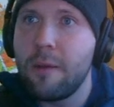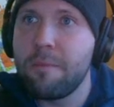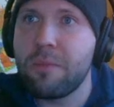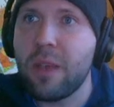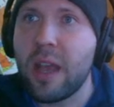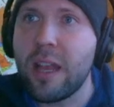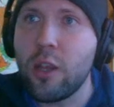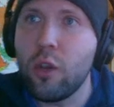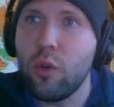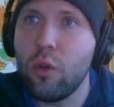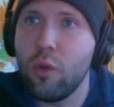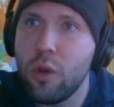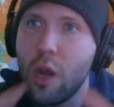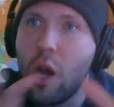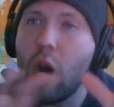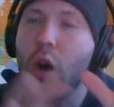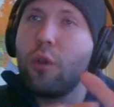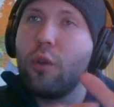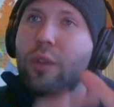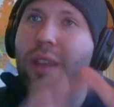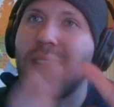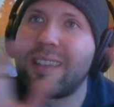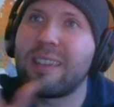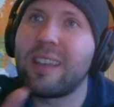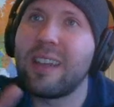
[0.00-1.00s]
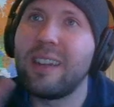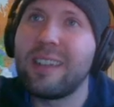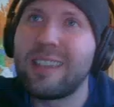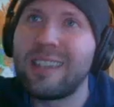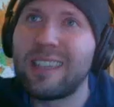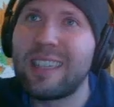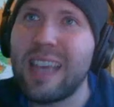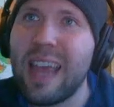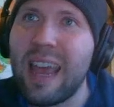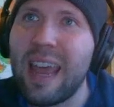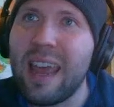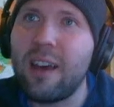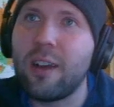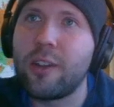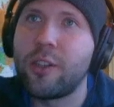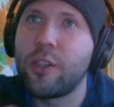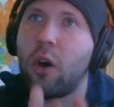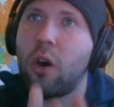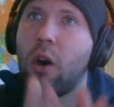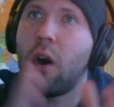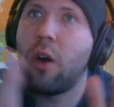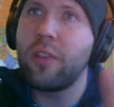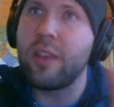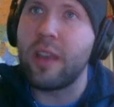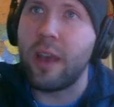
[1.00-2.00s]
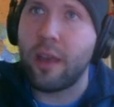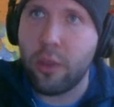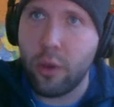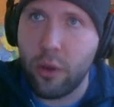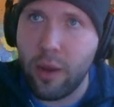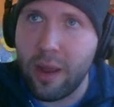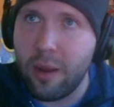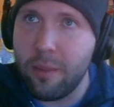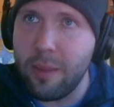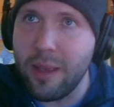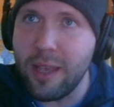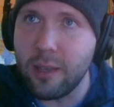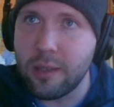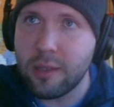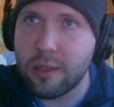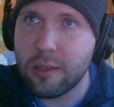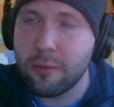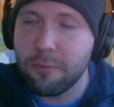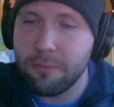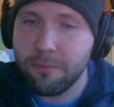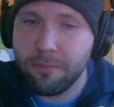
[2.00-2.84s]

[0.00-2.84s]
And you know that it's going to scale to all the other enemies.